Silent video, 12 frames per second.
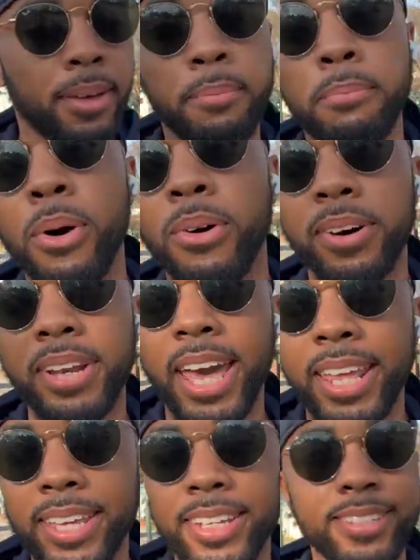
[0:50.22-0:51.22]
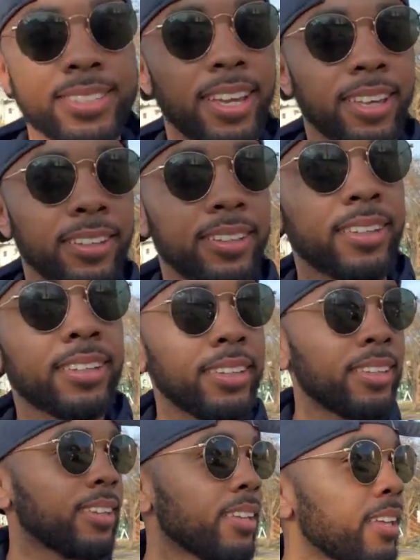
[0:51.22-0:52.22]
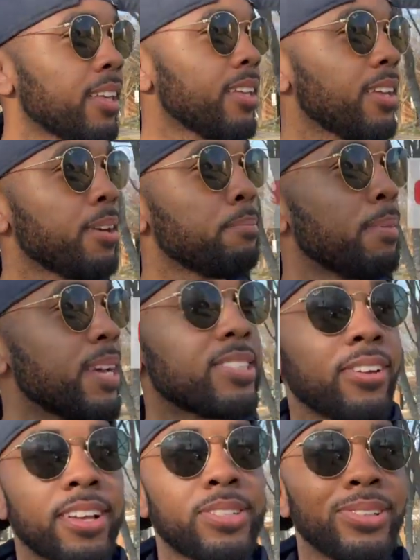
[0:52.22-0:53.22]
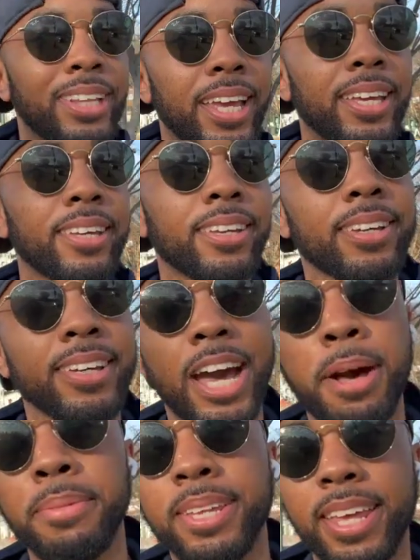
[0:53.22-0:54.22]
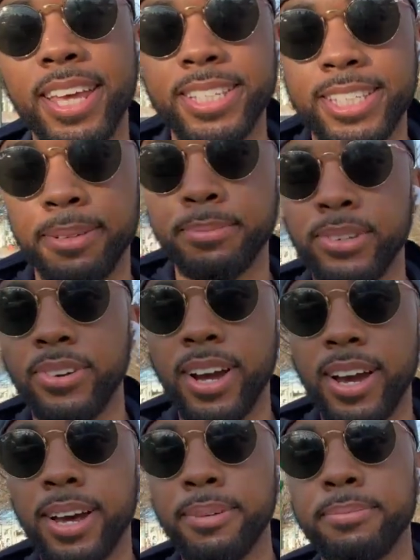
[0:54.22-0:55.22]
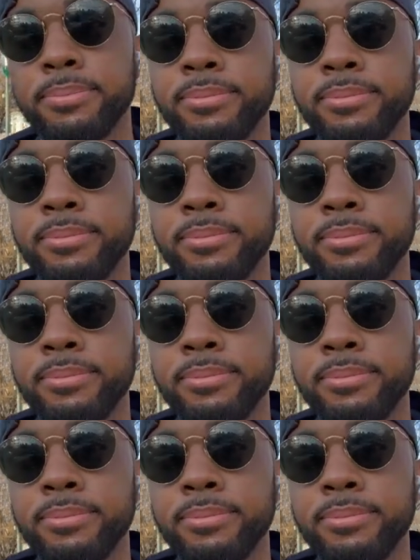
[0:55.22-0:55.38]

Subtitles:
more on that in a second. Make sure that you like, comment, and subscribe.